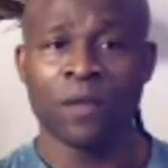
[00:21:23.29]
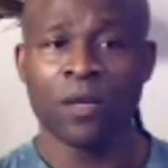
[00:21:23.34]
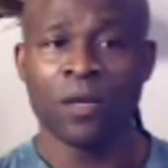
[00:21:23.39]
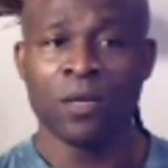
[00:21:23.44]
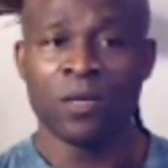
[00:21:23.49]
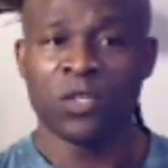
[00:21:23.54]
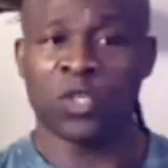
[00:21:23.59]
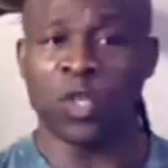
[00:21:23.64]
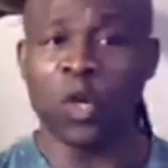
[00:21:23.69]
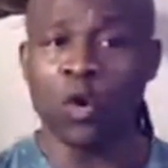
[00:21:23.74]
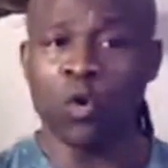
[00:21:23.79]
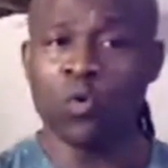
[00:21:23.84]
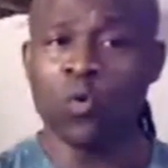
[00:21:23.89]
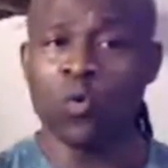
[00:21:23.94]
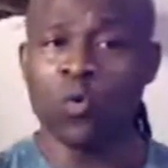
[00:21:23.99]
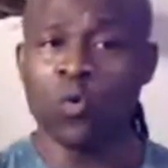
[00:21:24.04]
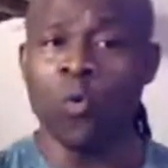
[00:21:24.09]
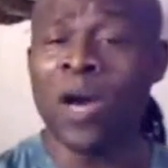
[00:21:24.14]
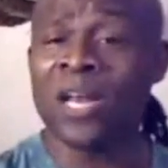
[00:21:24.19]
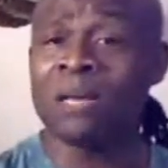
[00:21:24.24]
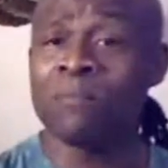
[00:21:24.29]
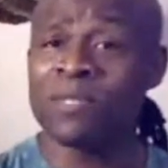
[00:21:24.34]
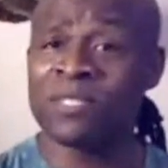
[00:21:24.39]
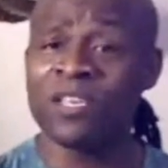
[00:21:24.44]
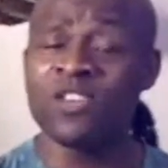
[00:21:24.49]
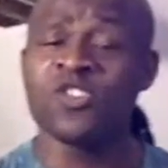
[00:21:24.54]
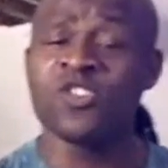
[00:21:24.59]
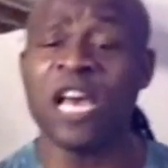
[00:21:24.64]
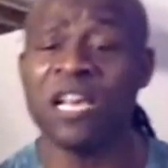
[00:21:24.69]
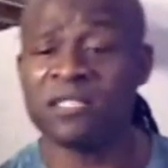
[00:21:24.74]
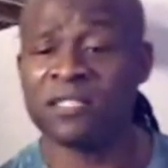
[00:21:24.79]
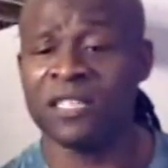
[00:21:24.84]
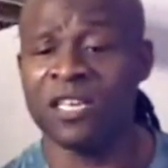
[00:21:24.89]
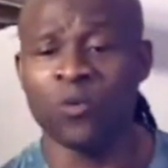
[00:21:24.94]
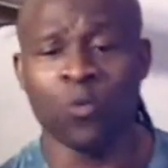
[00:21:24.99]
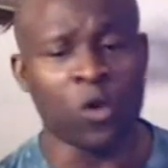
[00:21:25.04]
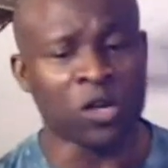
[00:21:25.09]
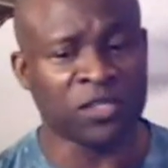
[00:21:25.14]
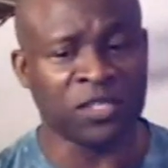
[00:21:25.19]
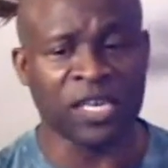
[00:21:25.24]
So what I'm
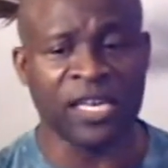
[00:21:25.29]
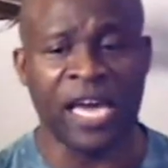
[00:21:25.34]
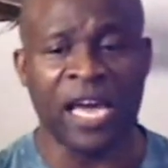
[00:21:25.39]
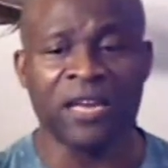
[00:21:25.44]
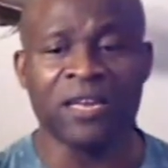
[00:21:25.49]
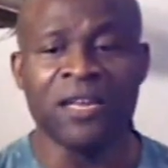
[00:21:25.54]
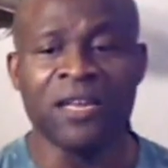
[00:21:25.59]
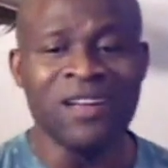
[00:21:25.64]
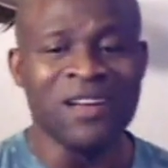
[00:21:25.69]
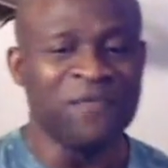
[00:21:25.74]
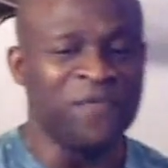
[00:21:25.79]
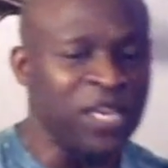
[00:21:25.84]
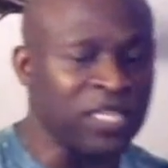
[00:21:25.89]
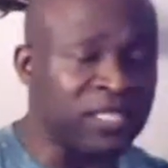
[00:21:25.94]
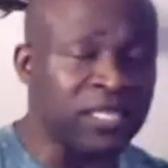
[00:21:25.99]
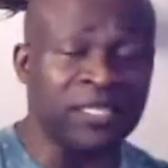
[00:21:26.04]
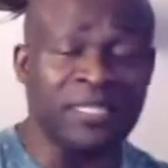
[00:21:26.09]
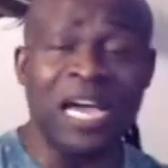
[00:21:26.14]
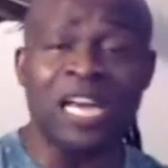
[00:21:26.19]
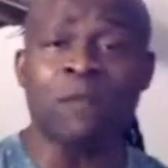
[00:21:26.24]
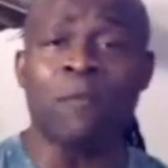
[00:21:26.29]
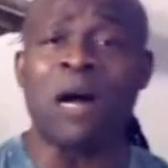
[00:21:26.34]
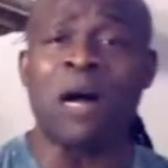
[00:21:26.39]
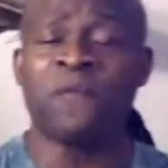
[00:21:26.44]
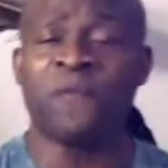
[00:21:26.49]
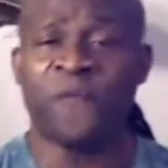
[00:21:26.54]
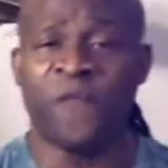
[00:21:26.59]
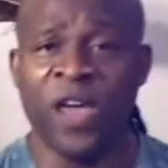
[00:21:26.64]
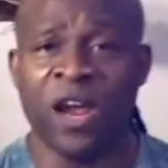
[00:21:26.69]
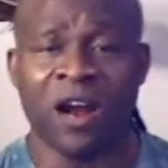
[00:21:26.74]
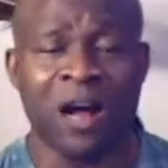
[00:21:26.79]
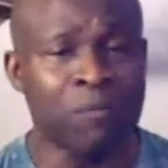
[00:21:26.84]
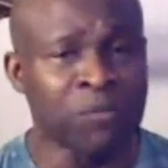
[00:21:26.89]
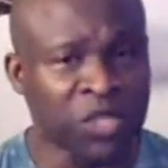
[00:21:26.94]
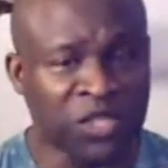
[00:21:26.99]
suggesting, once again, this is not about fear.